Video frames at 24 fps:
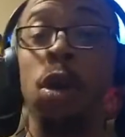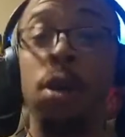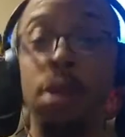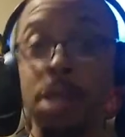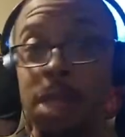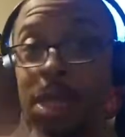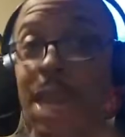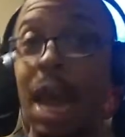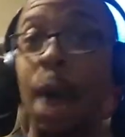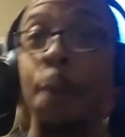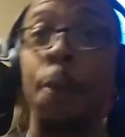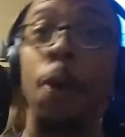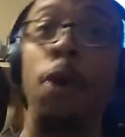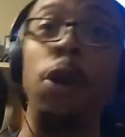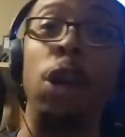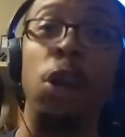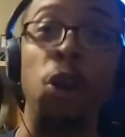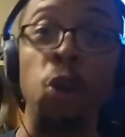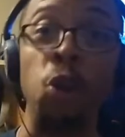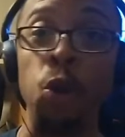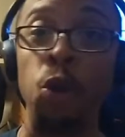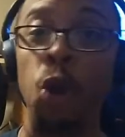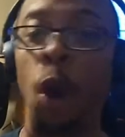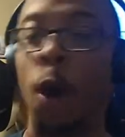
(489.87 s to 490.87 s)
slap on a
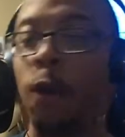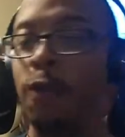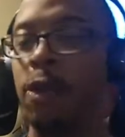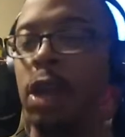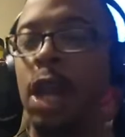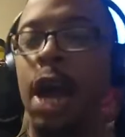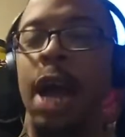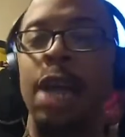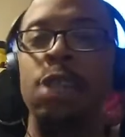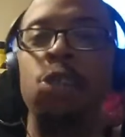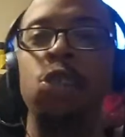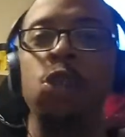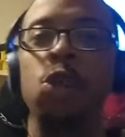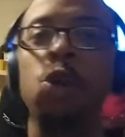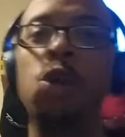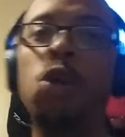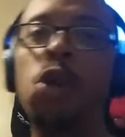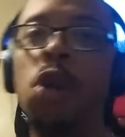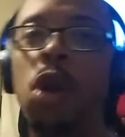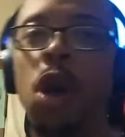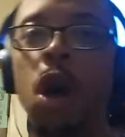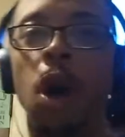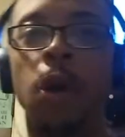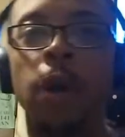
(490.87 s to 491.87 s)
Nova launcher
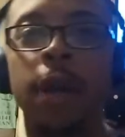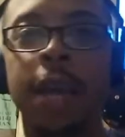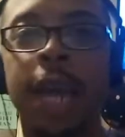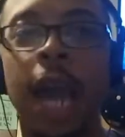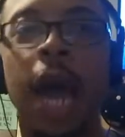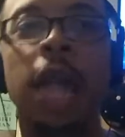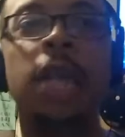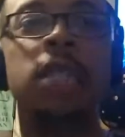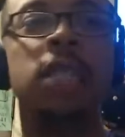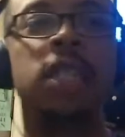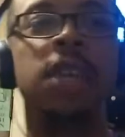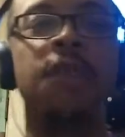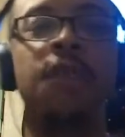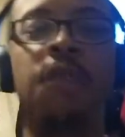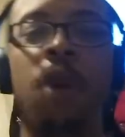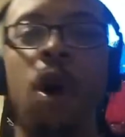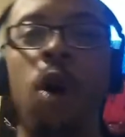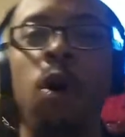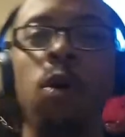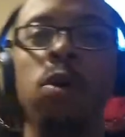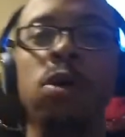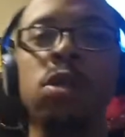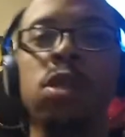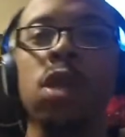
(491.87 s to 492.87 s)
on a Galaxy
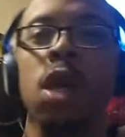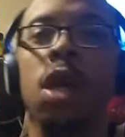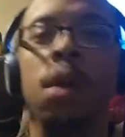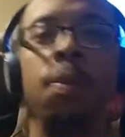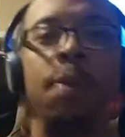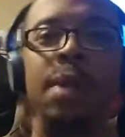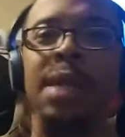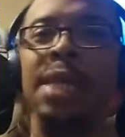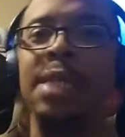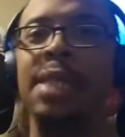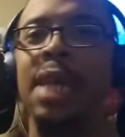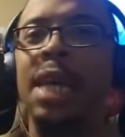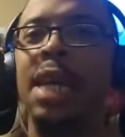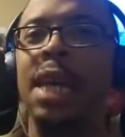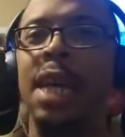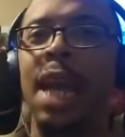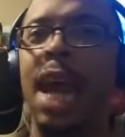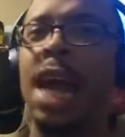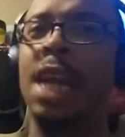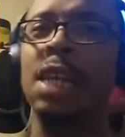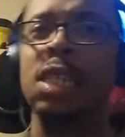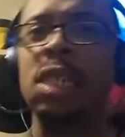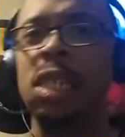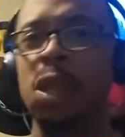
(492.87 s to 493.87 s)
phone, but they say the
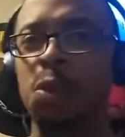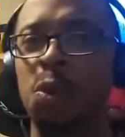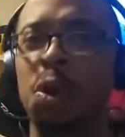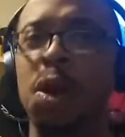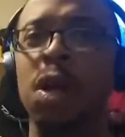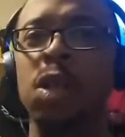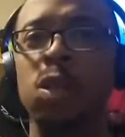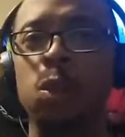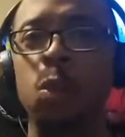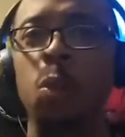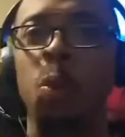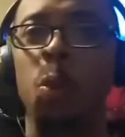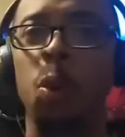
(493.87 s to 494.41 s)
Galaxy runs